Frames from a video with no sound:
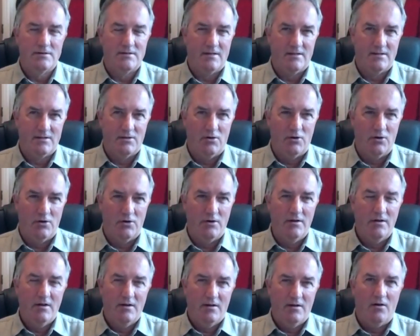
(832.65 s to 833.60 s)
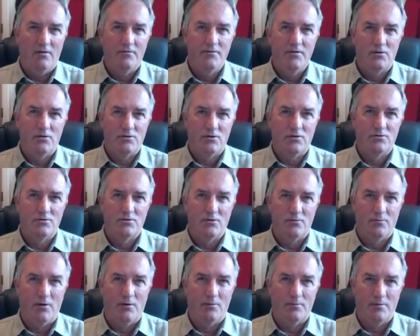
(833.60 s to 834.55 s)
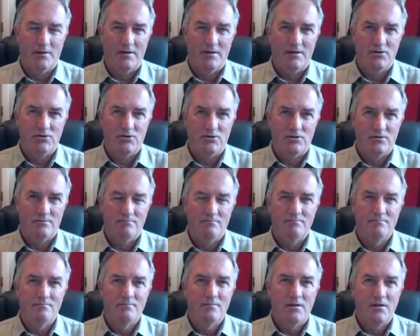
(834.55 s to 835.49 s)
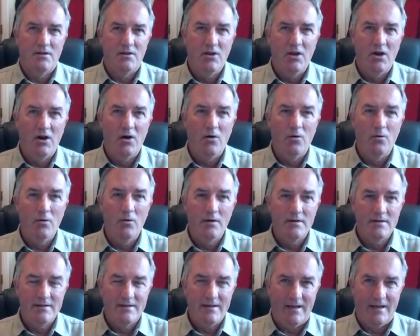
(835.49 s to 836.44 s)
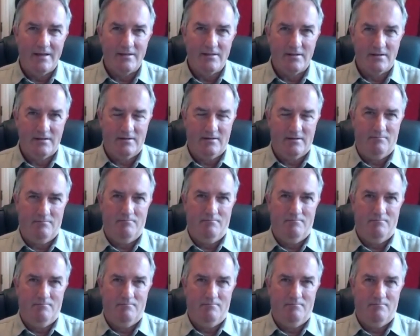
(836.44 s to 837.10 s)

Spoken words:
It's a third of your total population. No deaths.